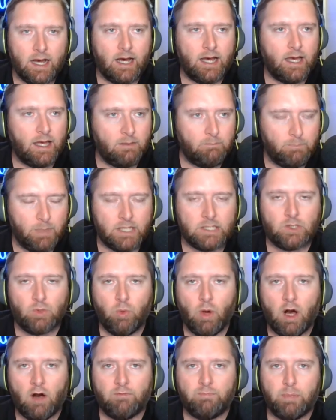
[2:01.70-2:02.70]
uh, Big
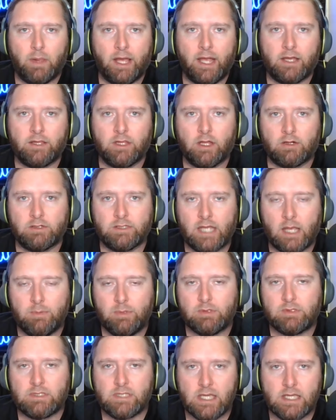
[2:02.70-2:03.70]
12 play in their
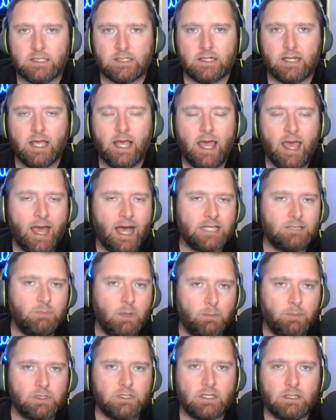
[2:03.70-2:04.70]
debut season as
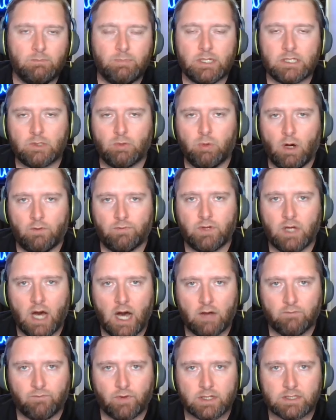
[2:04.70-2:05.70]
members of the Big 12
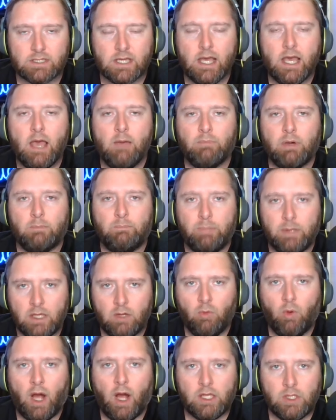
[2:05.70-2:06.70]
Conference. But
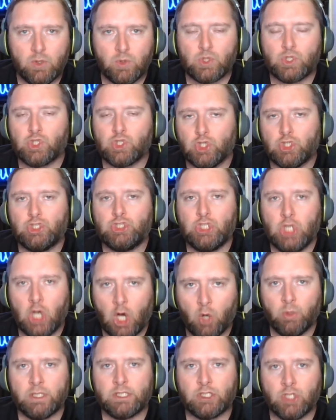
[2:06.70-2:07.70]
BYU stood
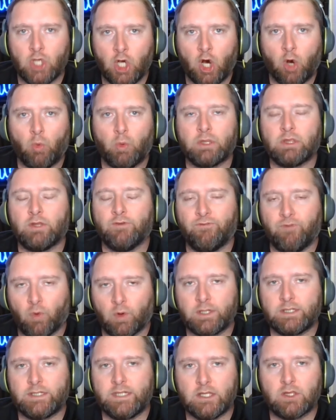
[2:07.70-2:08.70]
toe to toe with the
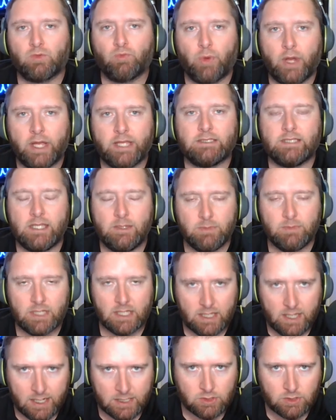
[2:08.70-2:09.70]
14th ranked team in the
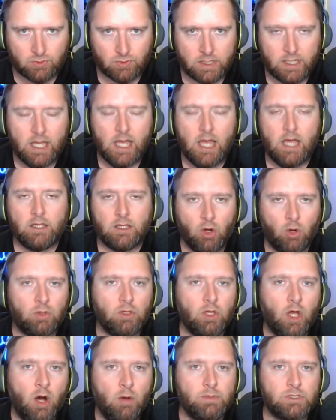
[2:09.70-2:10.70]
country, the
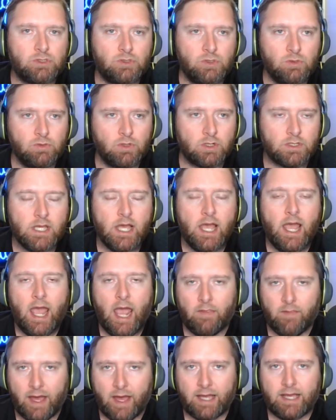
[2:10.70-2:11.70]
Oklahoma Sooners.
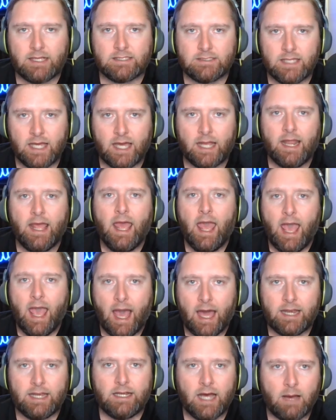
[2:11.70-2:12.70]
And like I said,
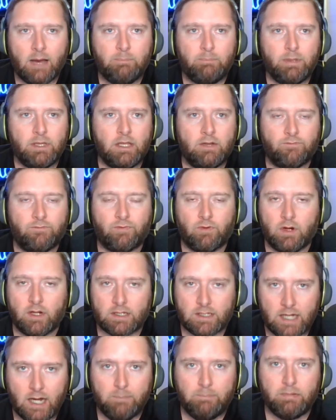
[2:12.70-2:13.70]
had it not been for a
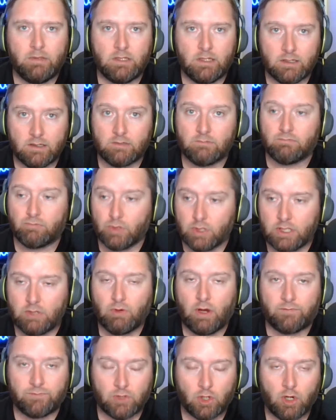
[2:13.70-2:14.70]
couple of really
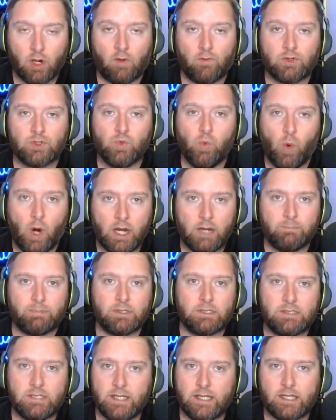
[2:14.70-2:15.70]
rough turnovers, one in
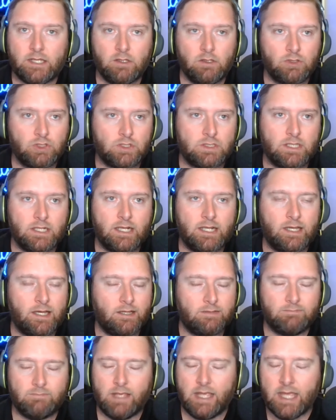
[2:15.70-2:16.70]
particular, just an
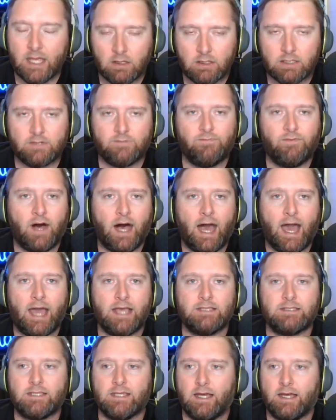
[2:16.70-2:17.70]
uh, ill
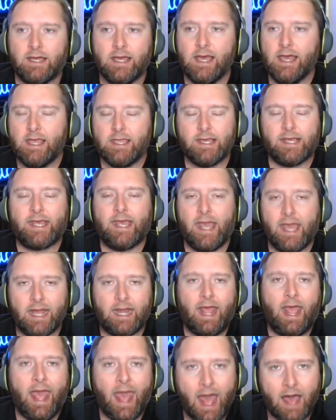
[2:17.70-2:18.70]
advised, uh, you can't
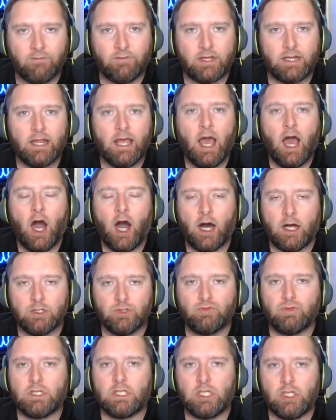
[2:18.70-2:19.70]
have it,
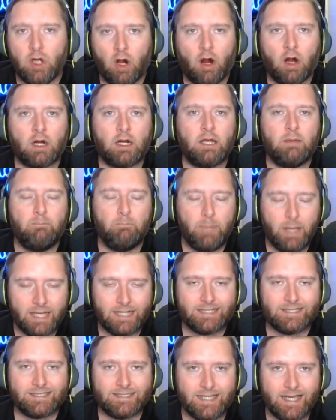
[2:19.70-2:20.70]
100 yard
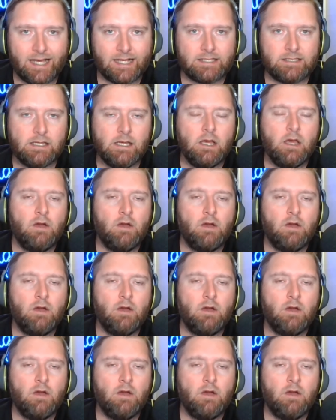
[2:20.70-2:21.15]
pick six